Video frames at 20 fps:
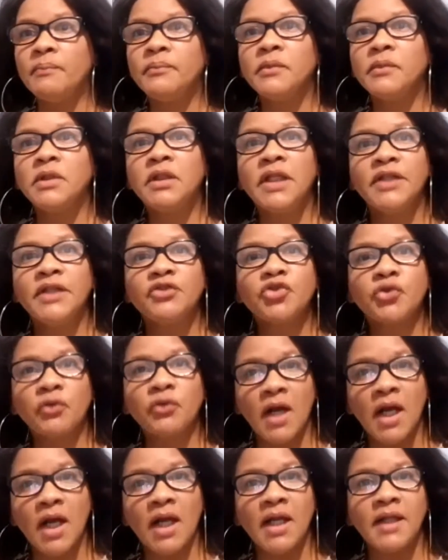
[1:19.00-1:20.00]
They
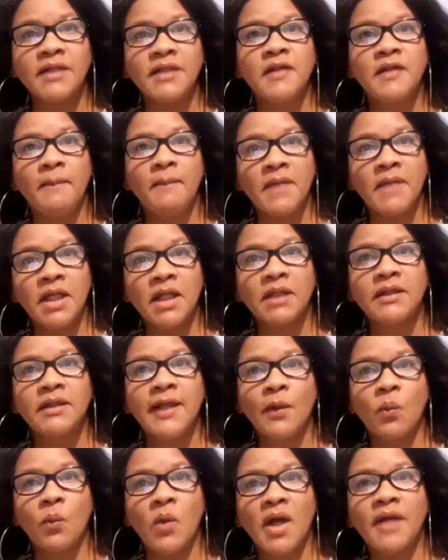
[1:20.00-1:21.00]
try to make
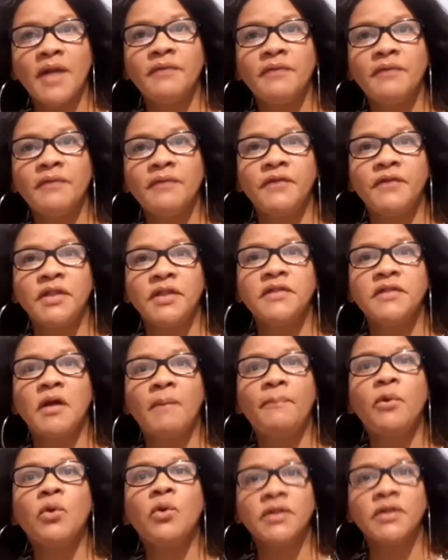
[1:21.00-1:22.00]
their wife into a
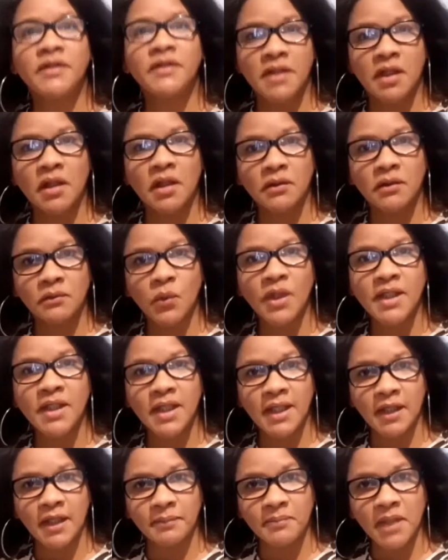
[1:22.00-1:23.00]
porn star when they
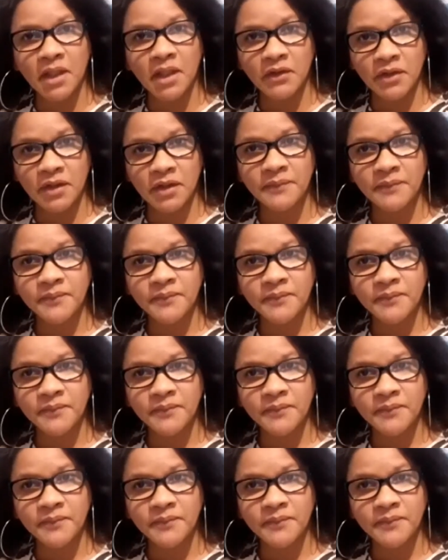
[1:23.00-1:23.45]
get married.